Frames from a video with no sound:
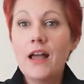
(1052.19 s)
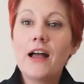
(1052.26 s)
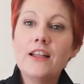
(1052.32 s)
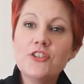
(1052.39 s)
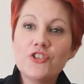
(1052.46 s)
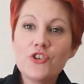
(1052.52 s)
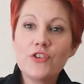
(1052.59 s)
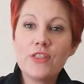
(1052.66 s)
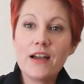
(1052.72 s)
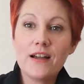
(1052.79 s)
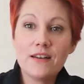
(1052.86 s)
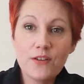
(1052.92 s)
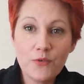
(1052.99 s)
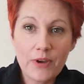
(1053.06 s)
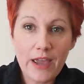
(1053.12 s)
and do
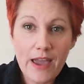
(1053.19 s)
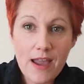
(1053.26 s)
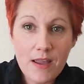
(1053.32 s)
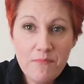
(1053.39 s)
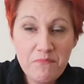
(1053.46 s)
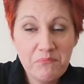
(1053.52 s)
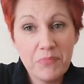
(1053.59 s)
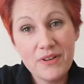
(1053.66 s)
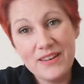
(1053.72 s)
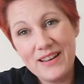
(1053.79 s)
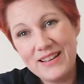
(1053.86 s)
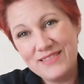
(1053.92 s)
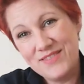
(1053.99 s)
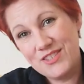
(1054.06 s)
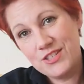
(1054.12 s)
that, okay?
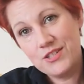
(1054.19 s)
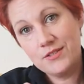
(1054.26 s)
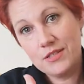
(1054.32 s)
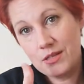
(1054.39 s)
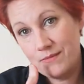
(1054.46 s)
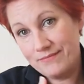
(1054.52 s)
But